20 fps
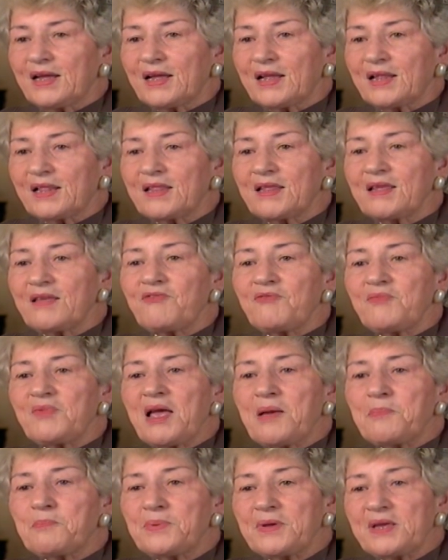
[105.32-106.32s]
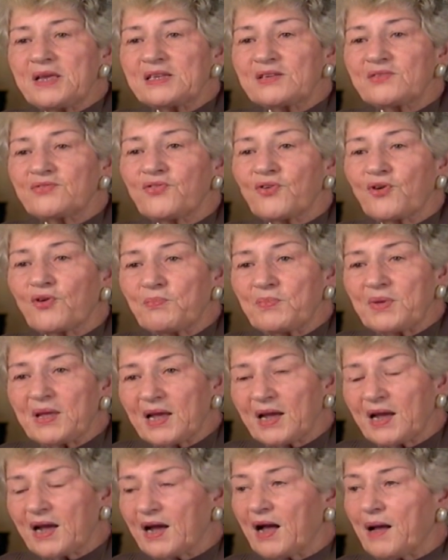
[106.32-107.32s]
leave me a piece for
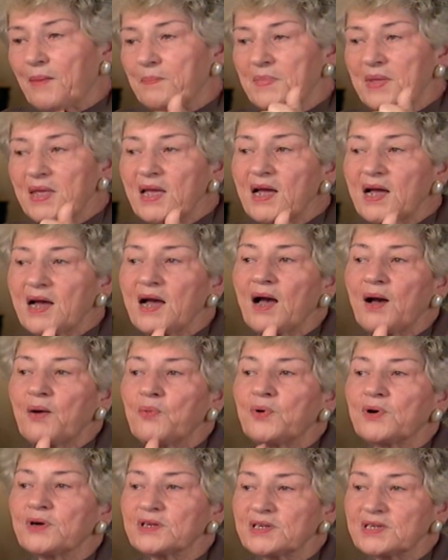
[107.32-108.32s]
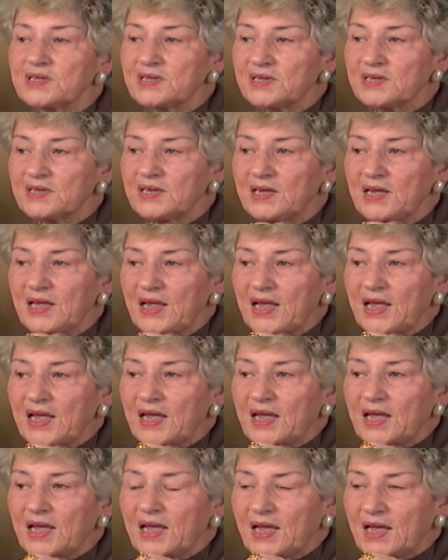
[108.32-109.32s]
Minka. Minka was
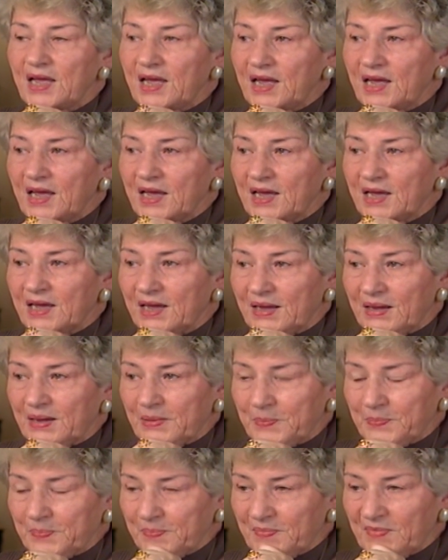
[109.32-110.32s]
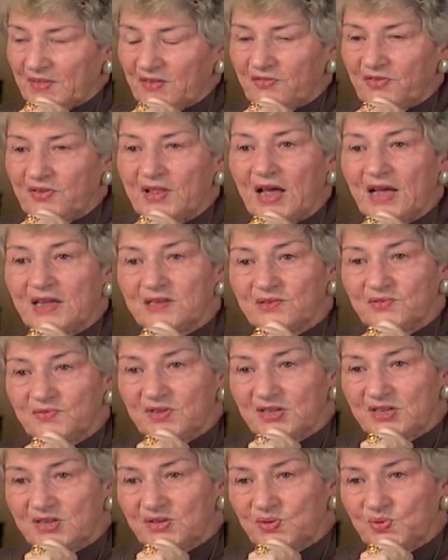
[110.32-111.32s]
a
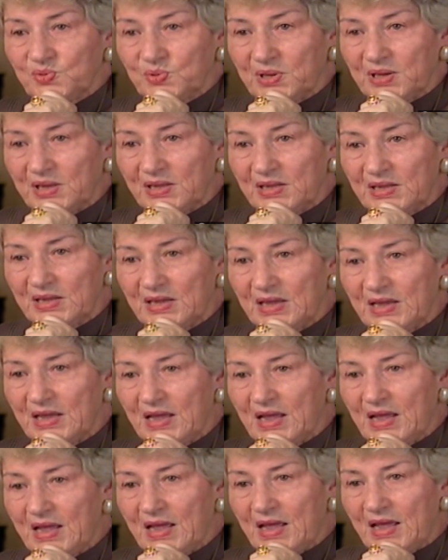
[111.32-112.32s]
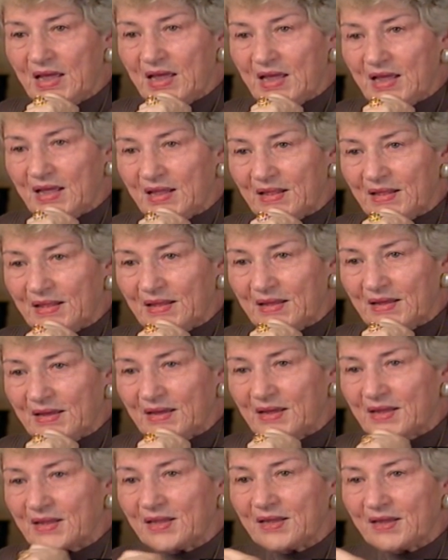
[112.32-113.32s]
philosophy student in
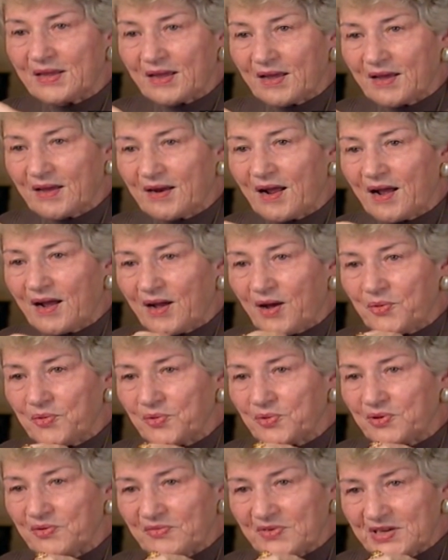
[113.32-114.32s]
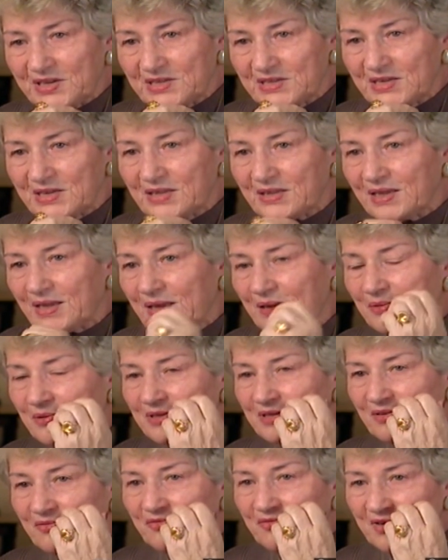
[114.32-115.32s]
uh, the Krakow University,
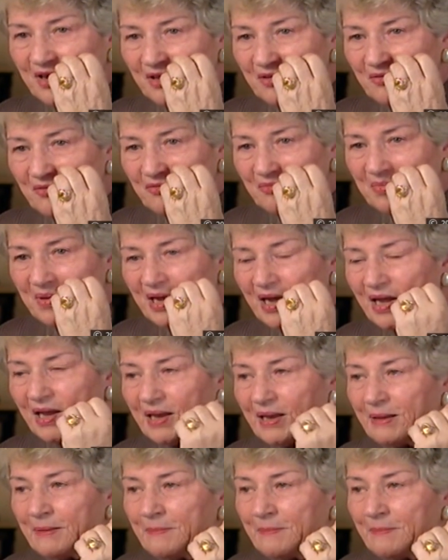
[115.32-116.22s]
was a friend of mine